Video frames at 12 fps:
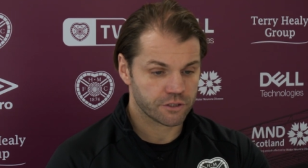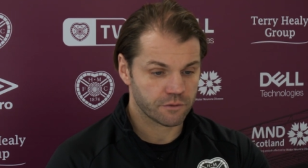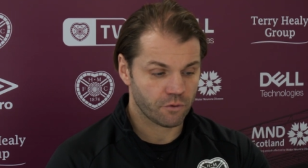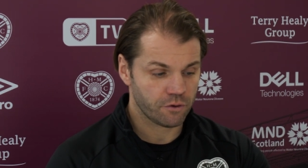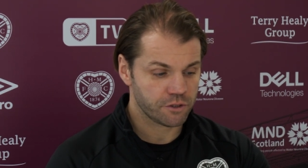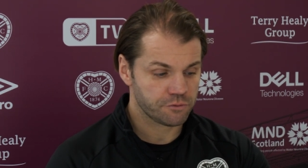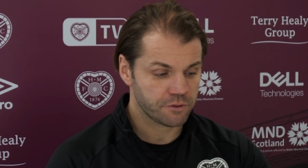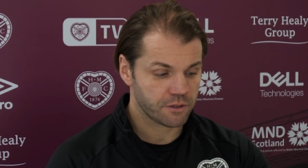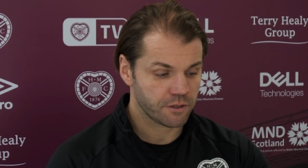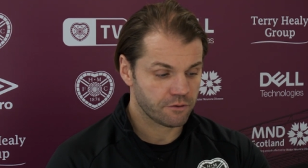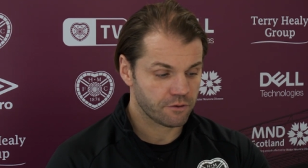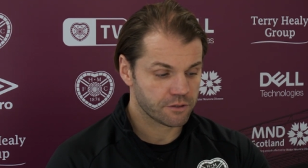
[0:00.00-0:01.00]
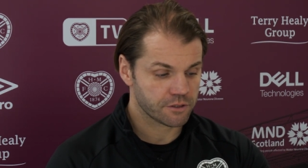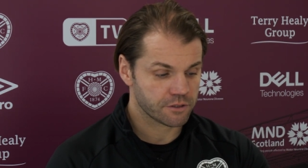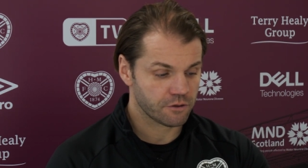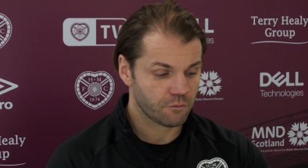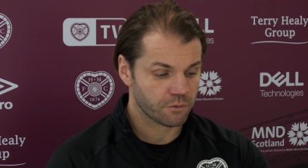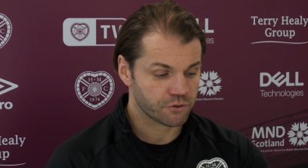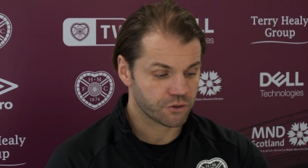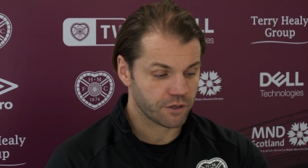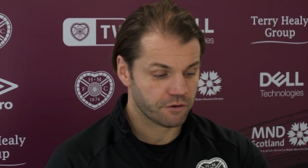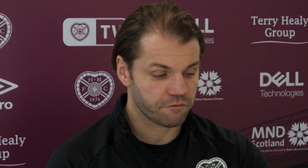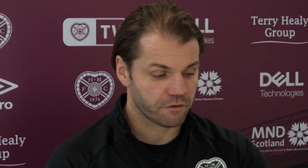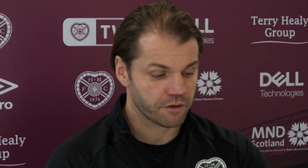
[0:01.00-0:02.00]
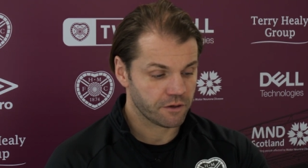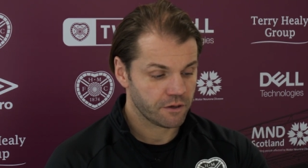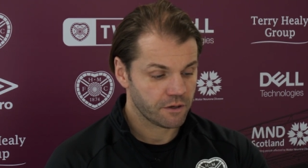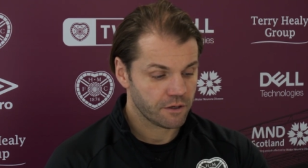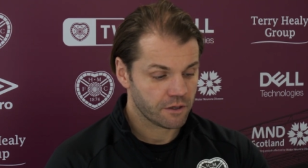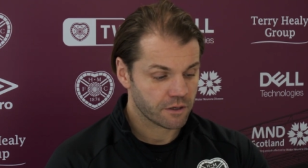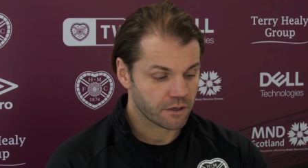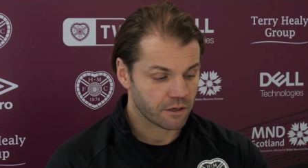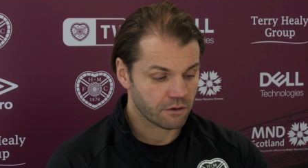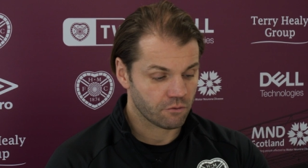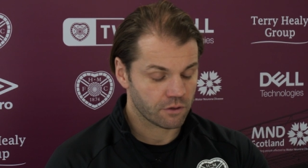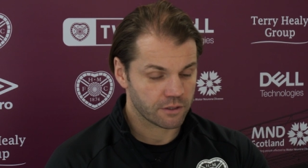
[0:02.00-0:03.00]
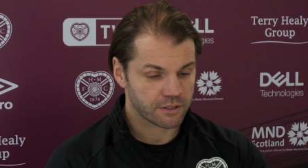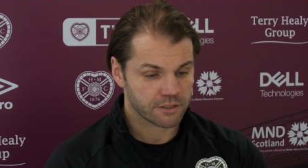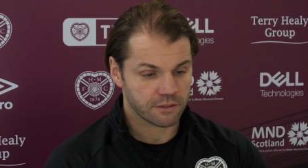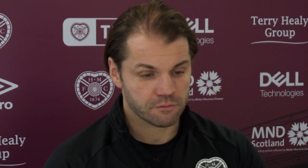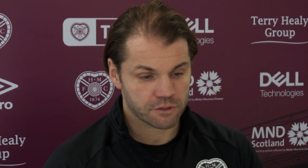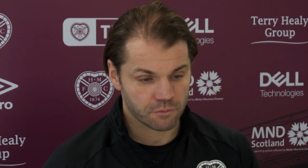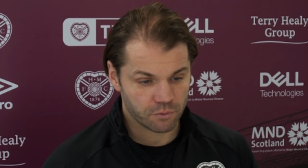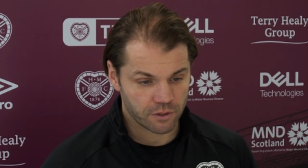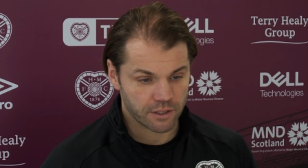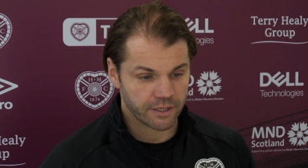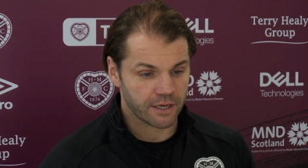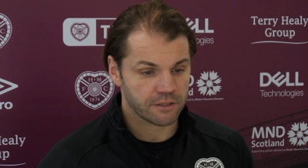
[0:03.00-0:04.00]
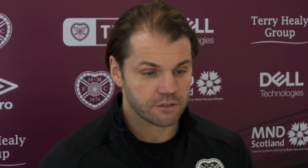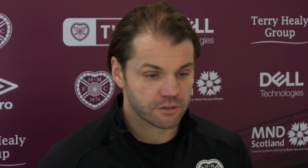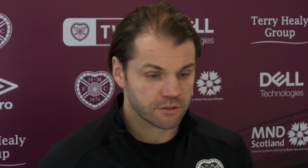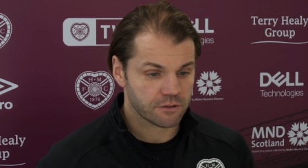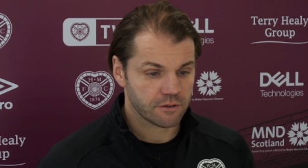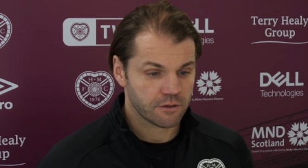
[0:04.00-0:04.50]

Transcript: To be honest with you, you know, this is the opportunity for kind of lower league teams to play against,